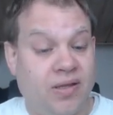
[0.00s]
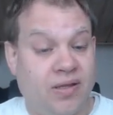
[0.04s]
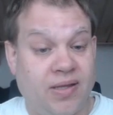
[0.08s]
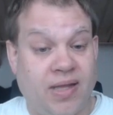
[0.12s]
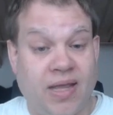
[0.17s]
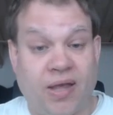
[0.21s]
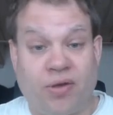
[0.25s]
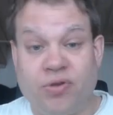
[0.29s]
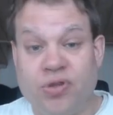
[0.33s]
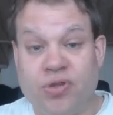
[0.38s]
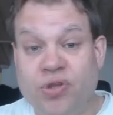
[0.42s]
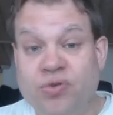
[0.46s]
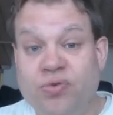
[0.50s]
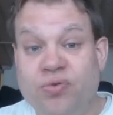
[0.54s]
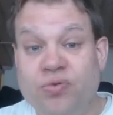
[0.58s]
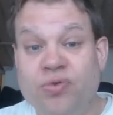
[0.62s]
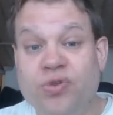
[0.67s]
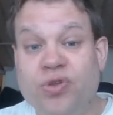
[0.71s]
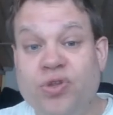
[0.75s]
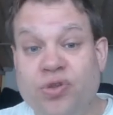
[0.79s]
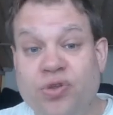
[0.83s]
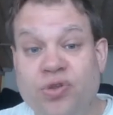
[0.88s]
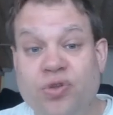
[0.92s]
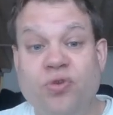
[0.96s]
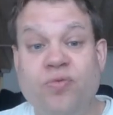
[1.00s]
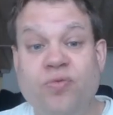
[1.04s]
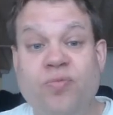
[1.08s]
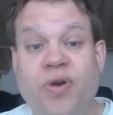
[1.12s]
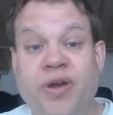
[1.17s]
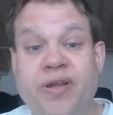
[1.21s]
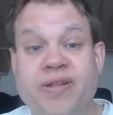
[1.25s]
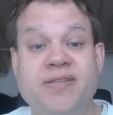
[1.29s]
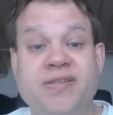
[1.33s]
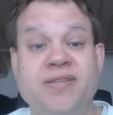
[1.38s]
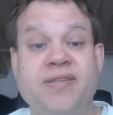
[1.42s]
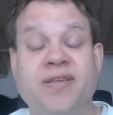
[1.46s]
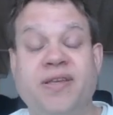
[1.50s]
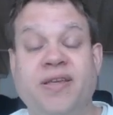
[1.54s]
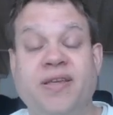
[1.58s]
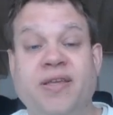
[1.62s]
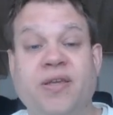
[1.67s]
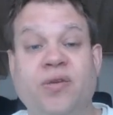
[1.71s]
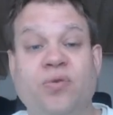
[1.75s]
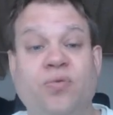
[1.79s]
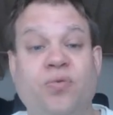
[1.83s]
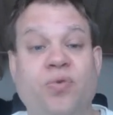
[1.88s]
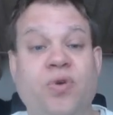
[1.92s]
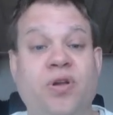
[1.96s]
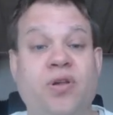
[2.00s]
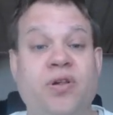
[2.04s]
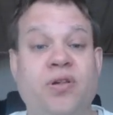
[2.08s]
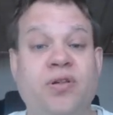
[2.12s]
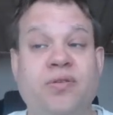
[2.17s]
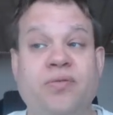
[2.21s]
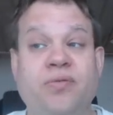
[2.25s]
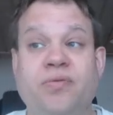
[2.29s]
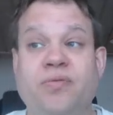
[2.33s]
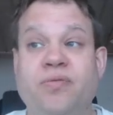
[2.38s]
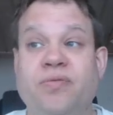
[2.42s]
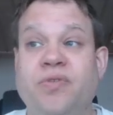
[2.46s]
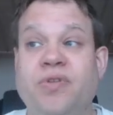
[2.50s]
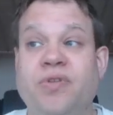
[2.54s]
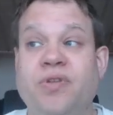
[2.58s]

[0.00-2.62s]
Now you might say, well,